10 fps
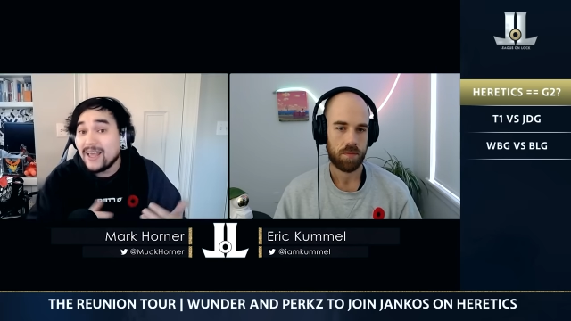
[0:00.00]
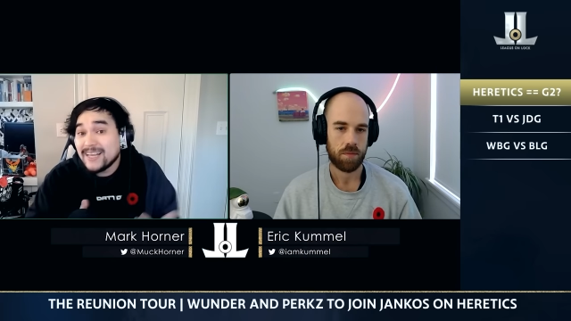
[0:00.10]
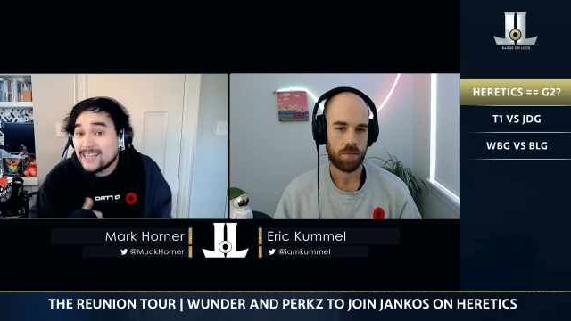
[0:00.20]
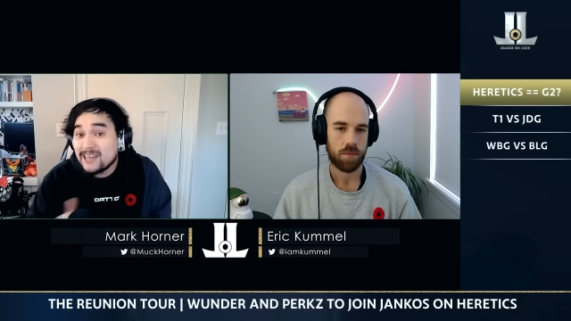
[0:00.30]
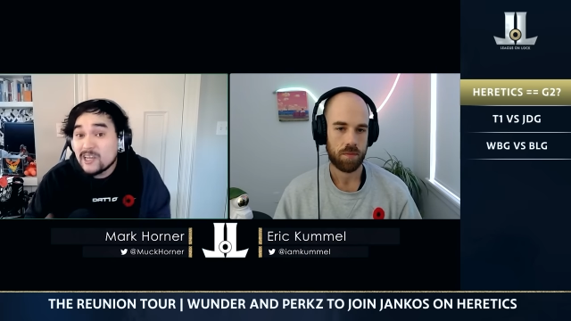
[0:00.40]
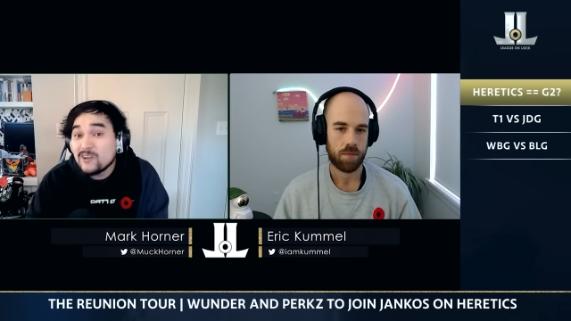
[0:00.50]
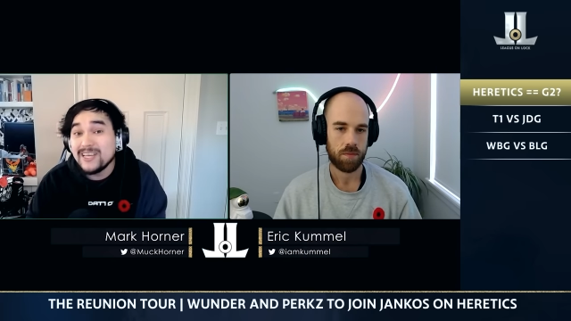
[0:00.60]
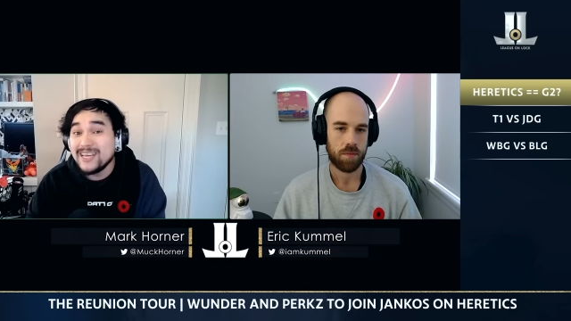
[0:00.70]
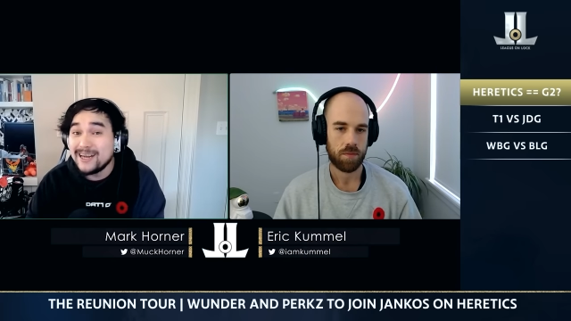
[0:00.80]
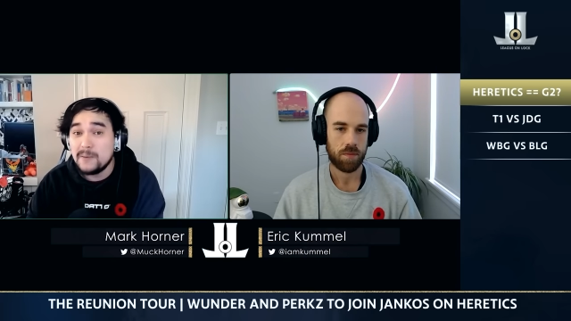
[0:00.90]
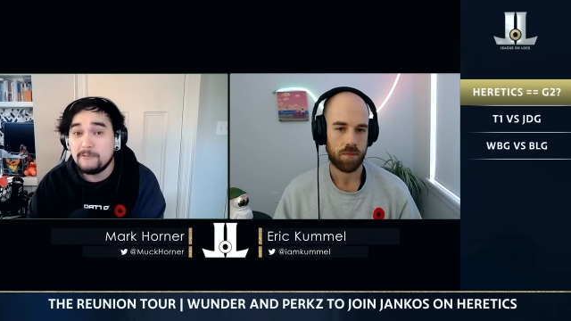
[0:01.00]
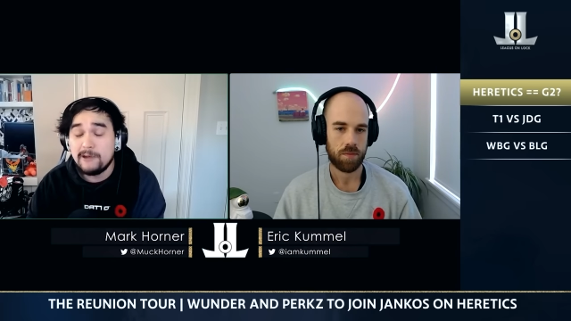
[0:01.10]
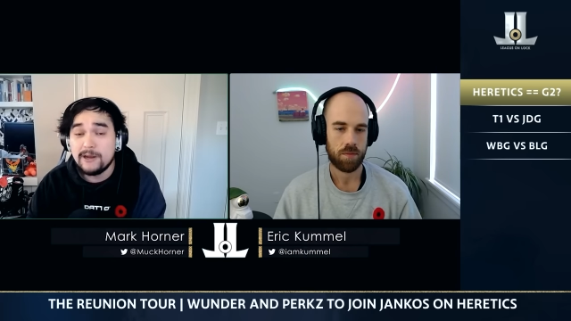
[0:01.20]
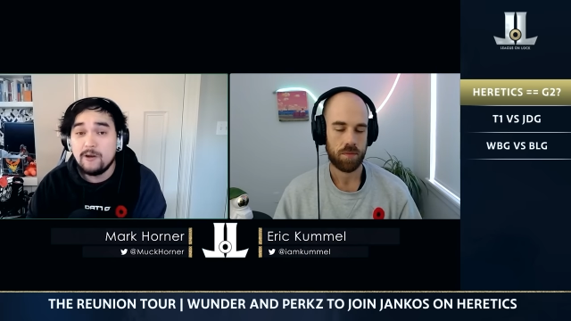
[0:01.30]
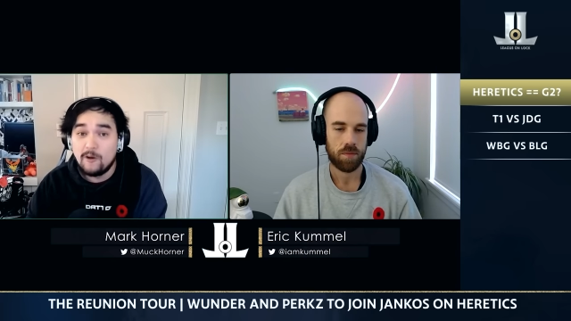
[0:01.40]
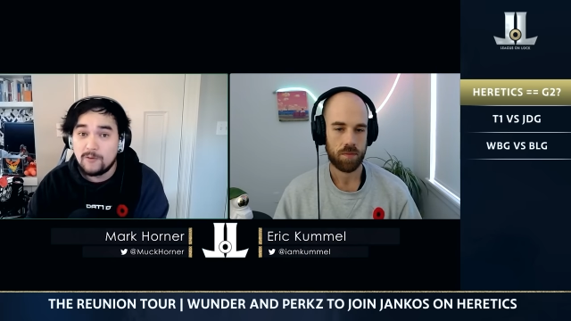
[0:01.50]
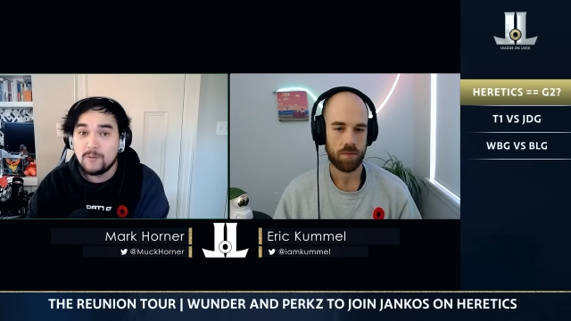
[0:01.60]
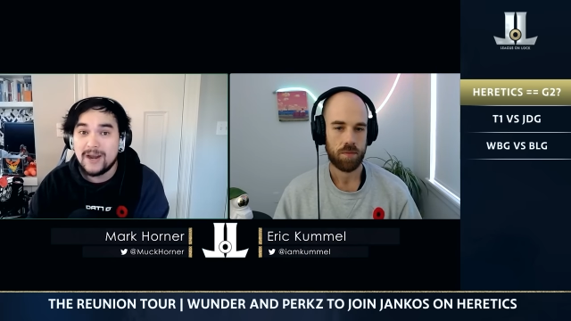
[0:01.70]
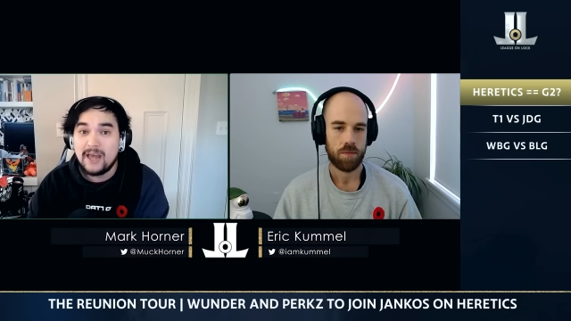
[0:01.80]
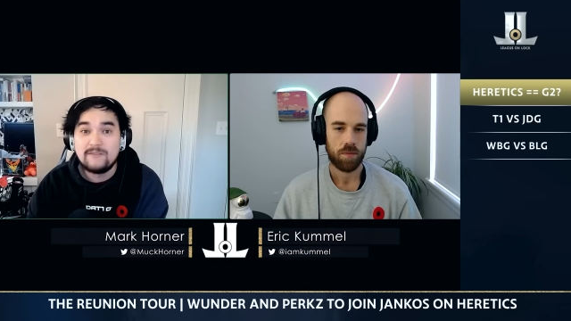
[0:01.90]
Speaker 1: Clearly an upgrade over
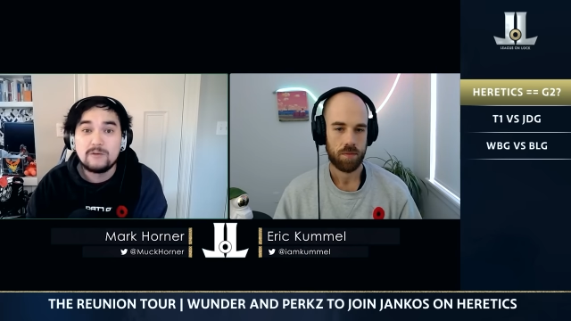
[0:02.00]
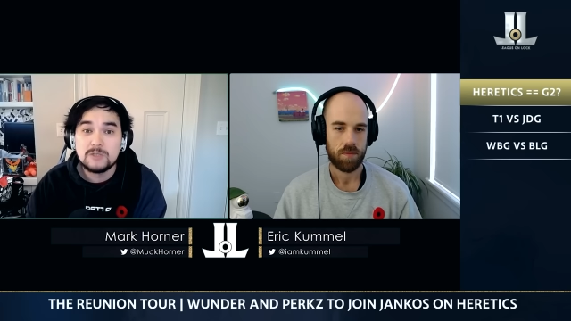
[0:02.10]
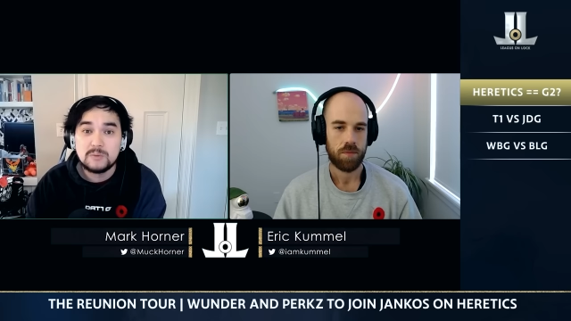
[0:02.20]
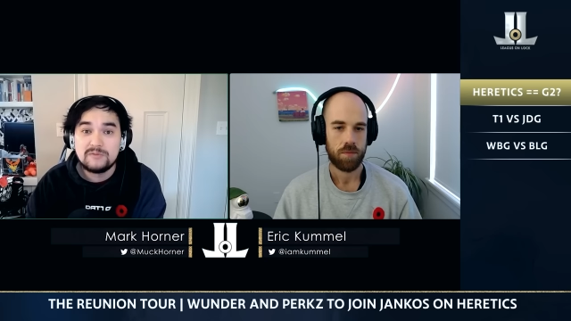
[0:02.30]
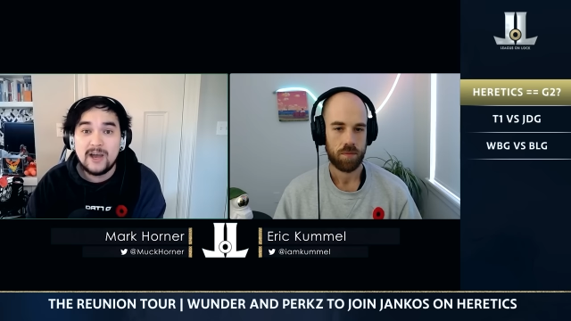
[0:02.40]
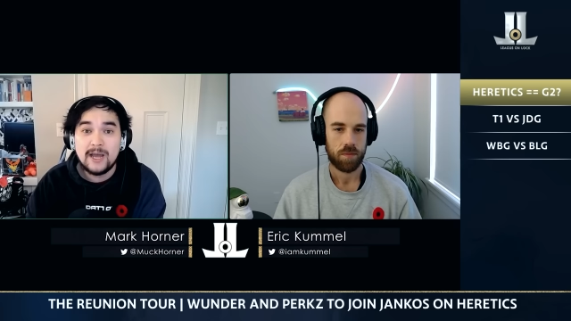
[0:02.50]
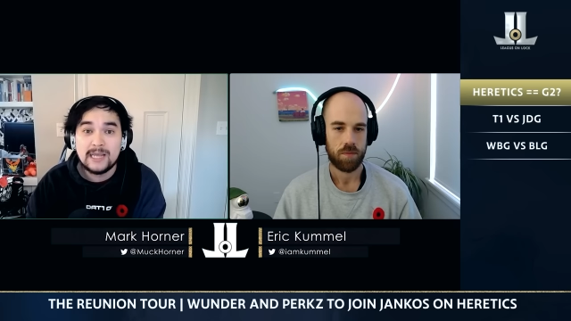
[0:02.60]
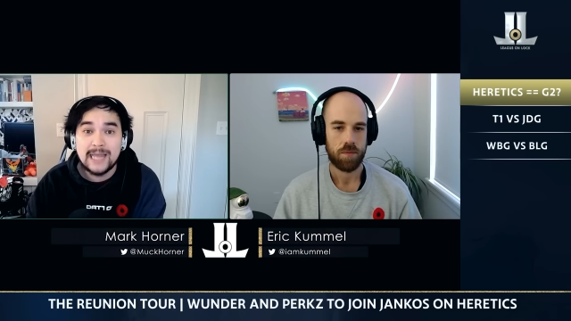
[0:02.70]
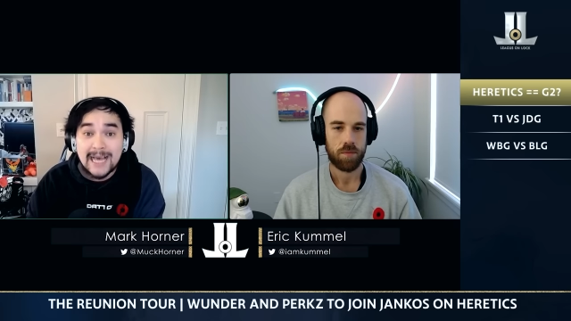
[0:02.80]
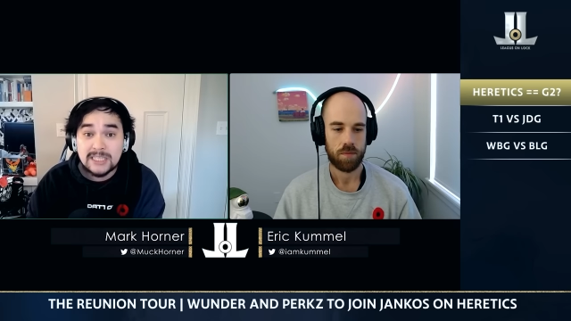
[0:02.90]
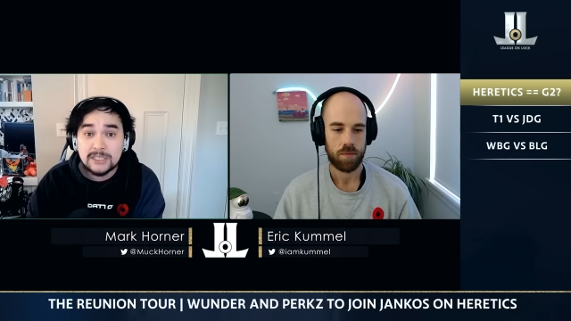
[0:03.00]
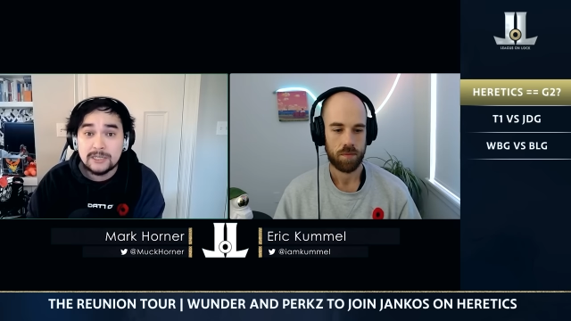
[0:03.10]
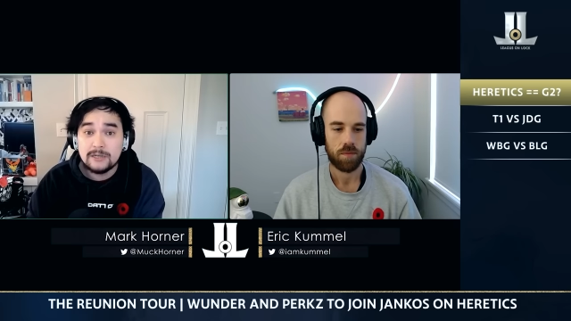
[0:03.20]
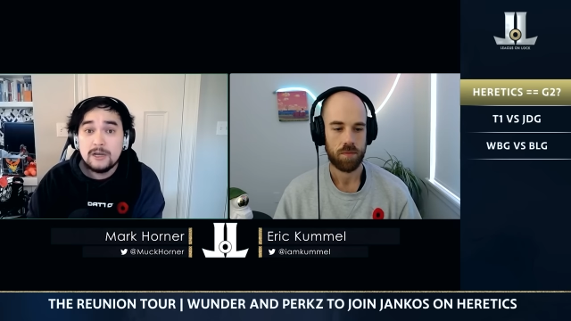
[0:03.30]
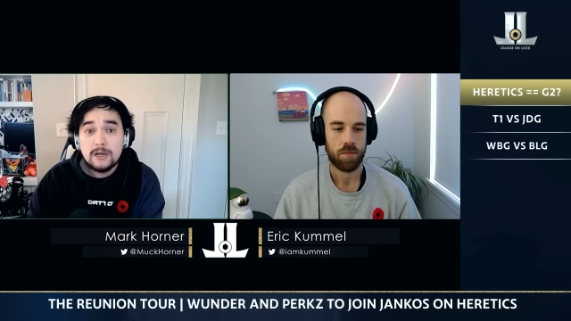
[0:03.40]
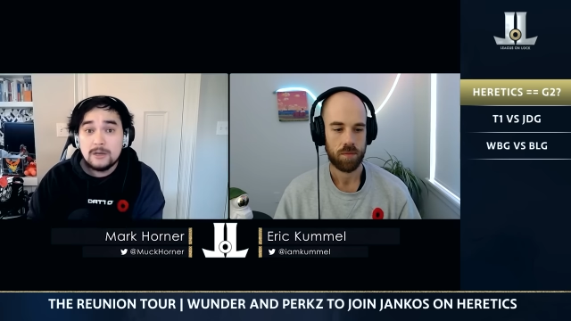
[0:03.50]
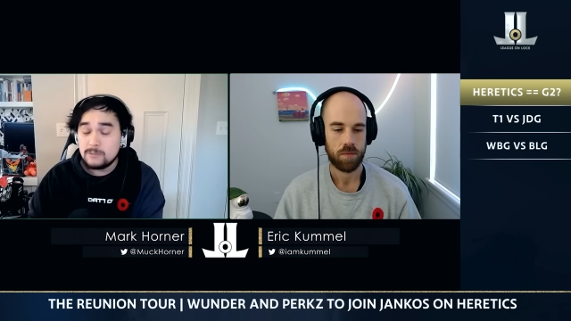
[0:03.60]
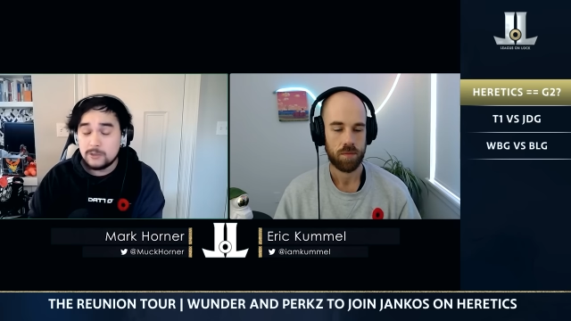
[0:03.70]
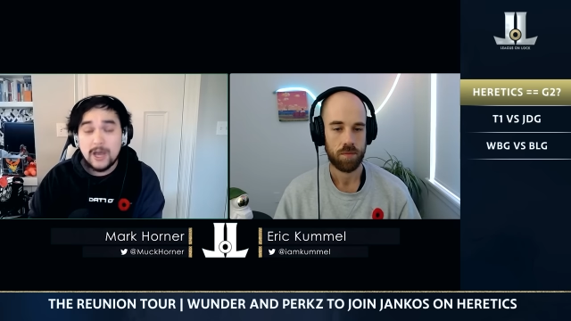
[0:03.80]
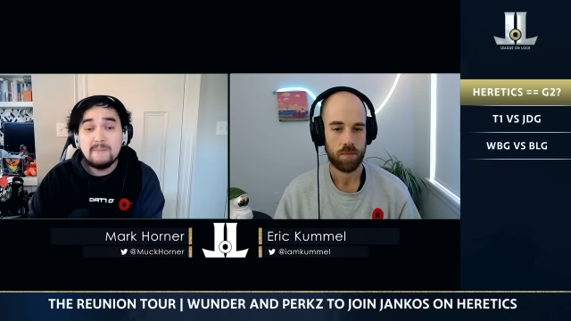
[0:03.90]
what Evi was providing last year.
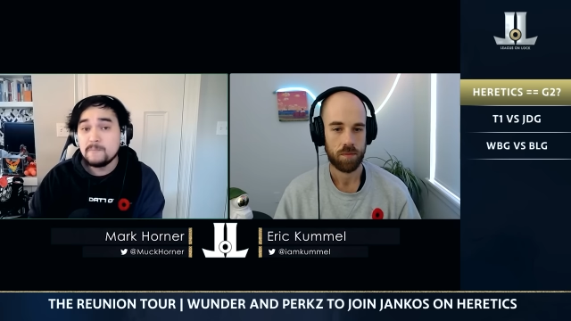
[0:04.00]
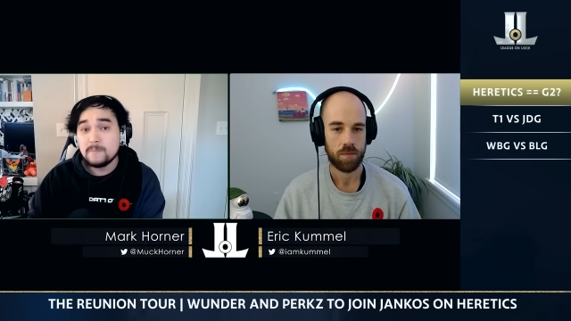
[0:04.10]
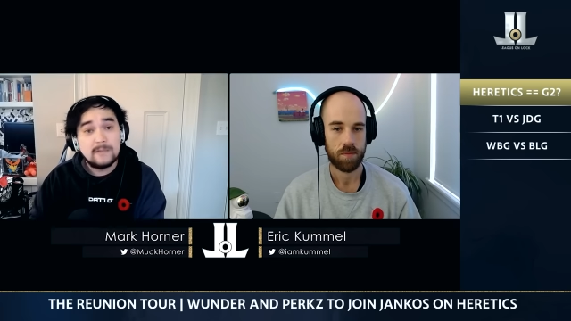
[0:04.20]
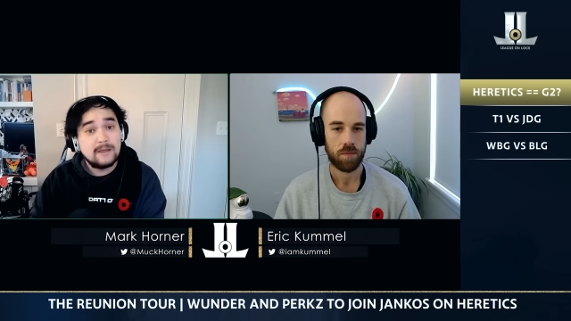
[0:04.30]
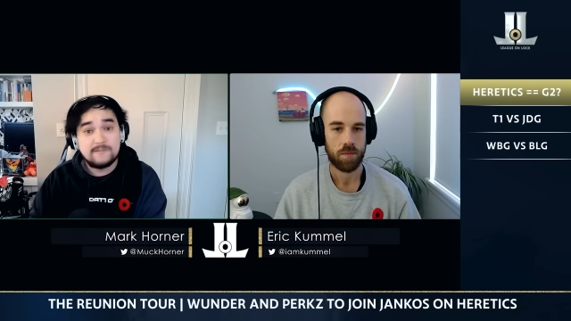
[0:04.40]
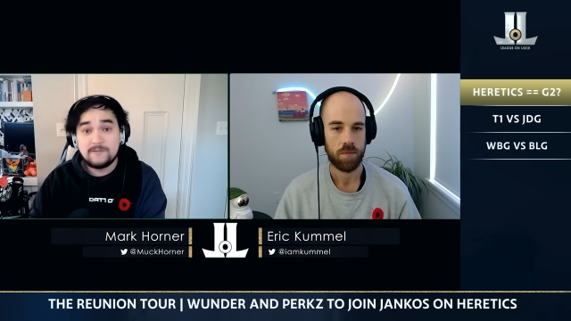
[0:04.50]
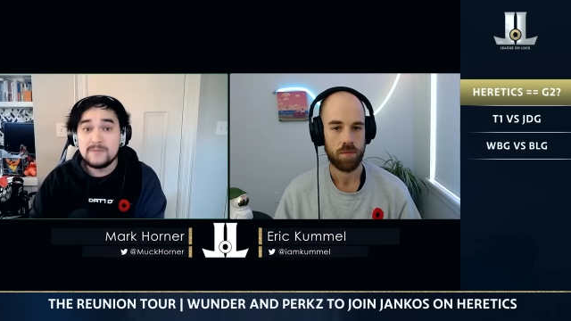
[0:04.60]
So yeah, for